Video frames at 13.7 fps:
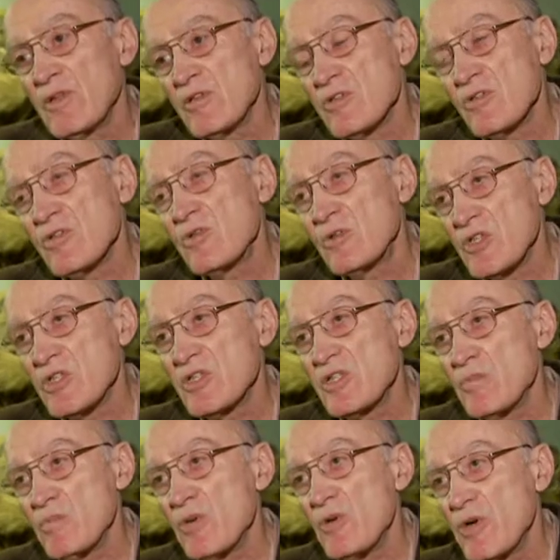as the school
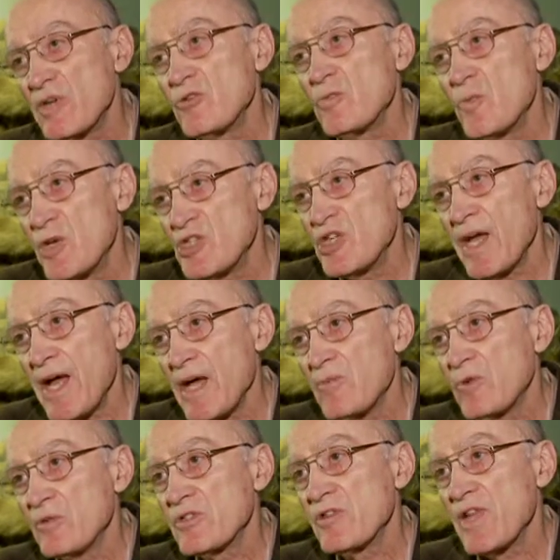system learning to appreciate
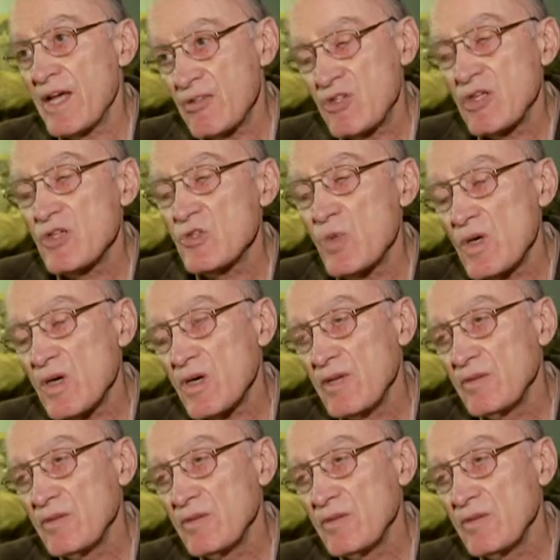animals thanks to his work.